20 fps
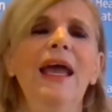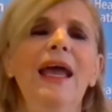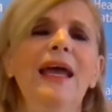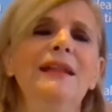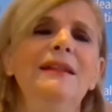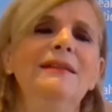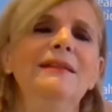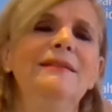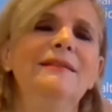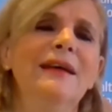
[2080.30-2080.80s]

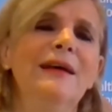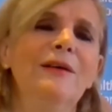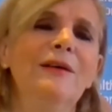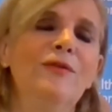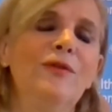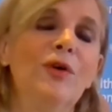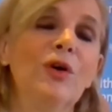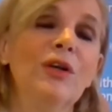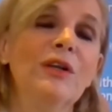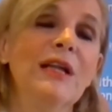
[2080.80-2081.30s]
And
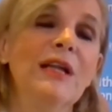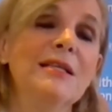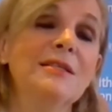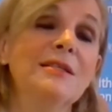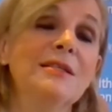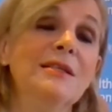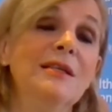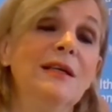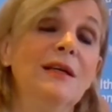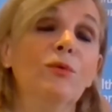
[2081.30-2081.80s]
for next
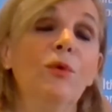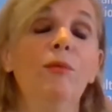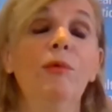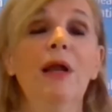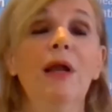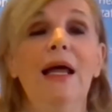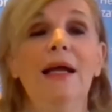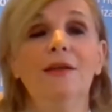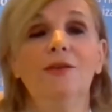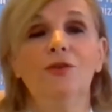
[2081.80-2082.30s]
year, we would
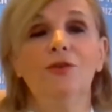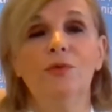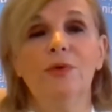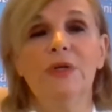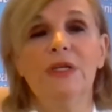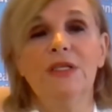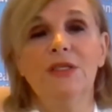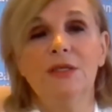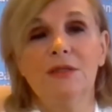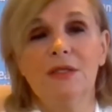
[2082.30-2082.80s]
like to
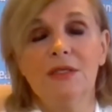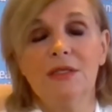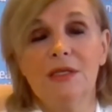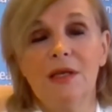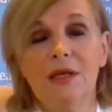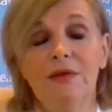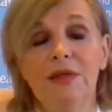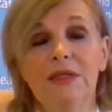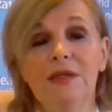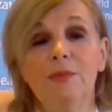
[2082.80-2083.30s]
reach the
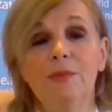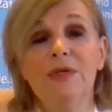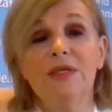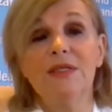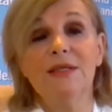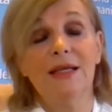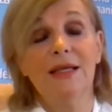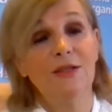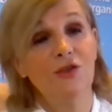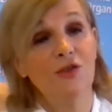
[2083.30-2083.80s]

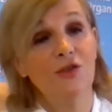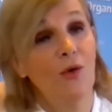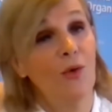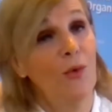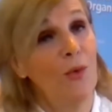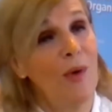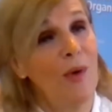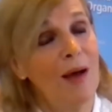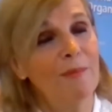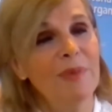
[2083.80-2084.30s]
70%.
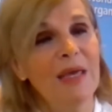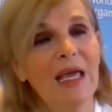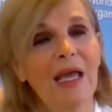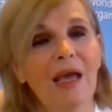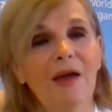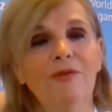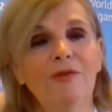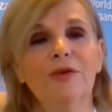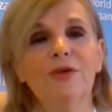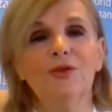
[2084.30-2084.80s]
So a big
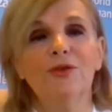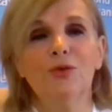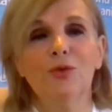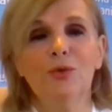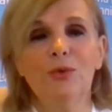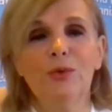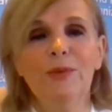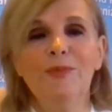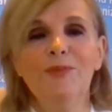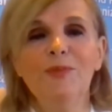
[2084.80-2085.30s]
effort to
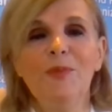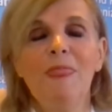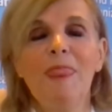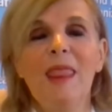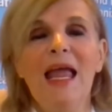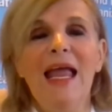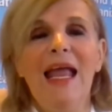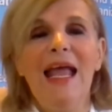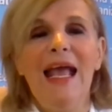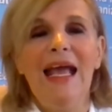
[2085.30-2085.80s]
do.
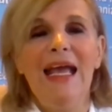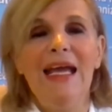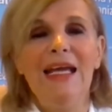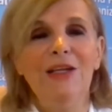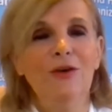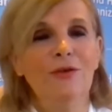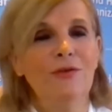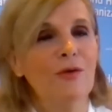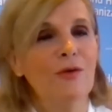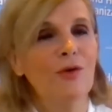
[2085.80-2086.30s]

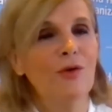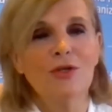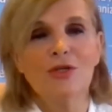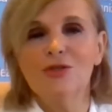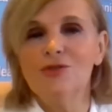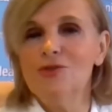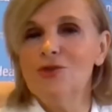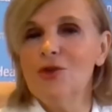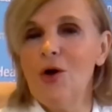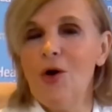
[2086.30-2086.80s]

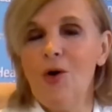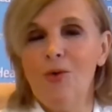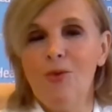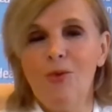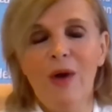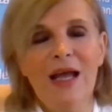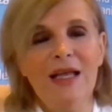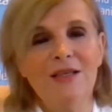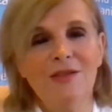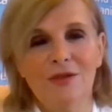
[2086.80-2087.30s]
course, no
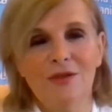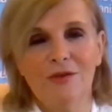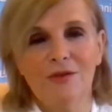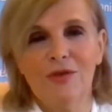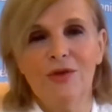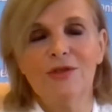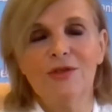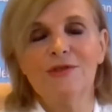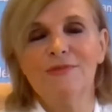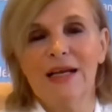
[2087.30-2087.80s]
waste of
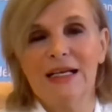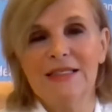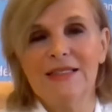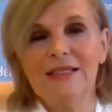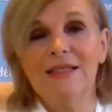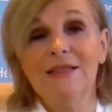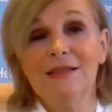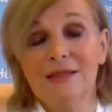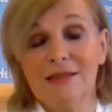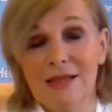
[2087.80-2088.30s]
those
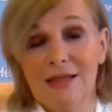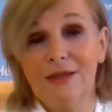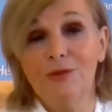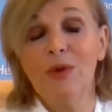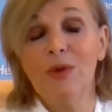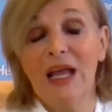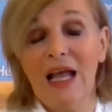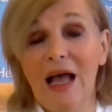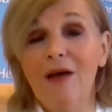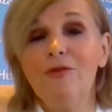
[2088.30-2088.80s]
vaccines that
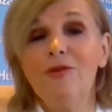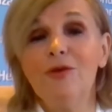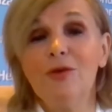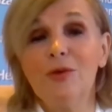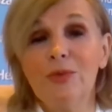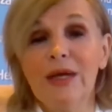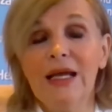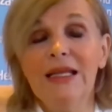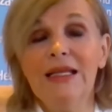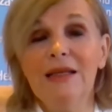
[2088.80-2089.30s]
we have
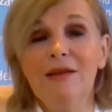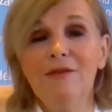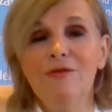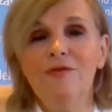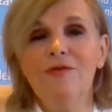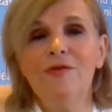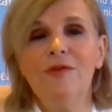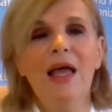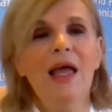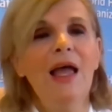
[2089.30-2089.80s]
already.
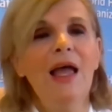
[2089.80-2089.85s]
